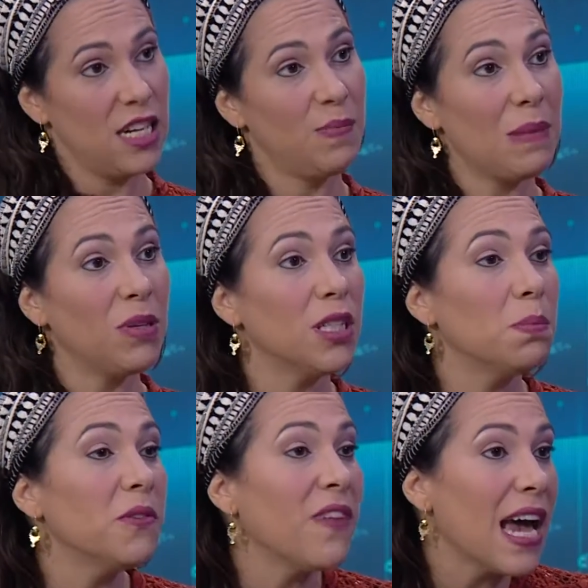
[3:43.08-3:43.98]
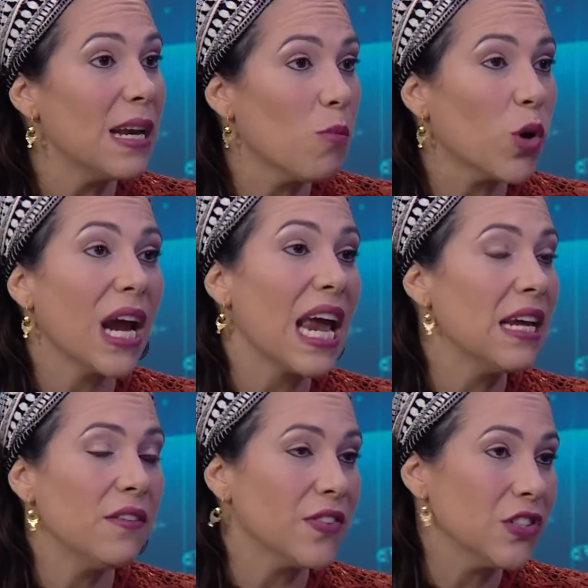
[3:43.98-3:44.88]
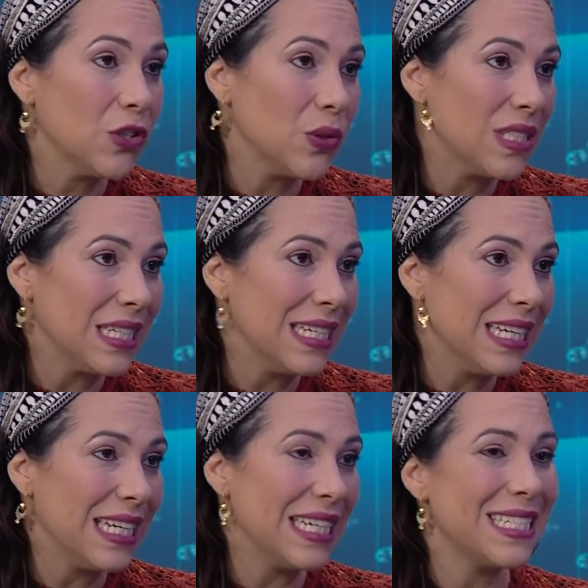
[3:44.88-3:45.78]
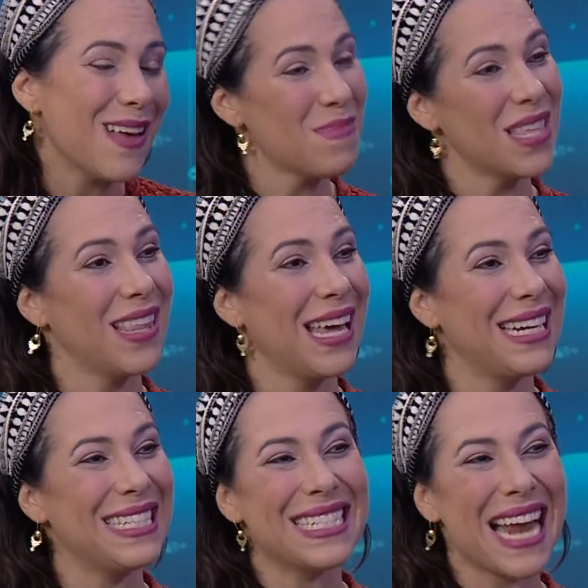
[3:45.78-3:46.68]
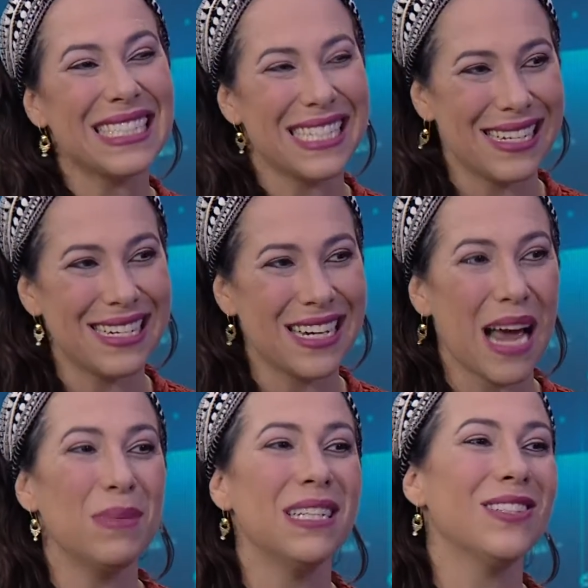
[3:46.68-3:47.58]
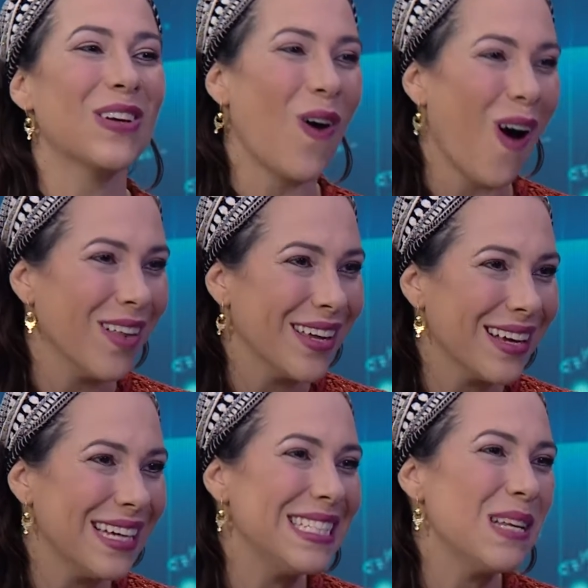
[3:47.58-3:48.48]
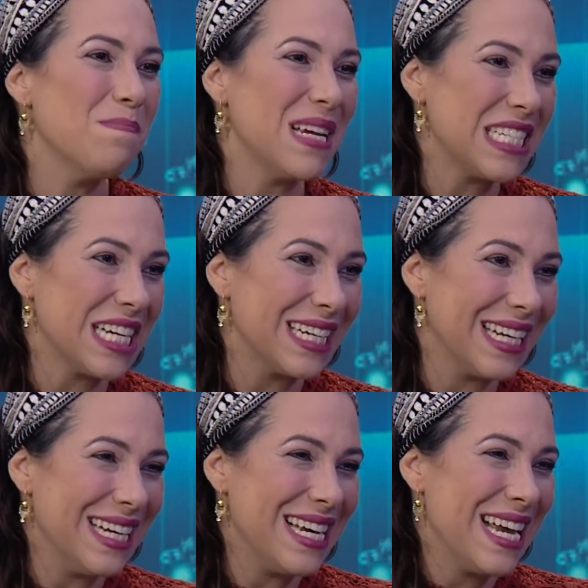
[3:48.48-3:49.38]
to be able to provide more aid for Jews in need, it's something that it's not just a job, it's a calling, it's a mission.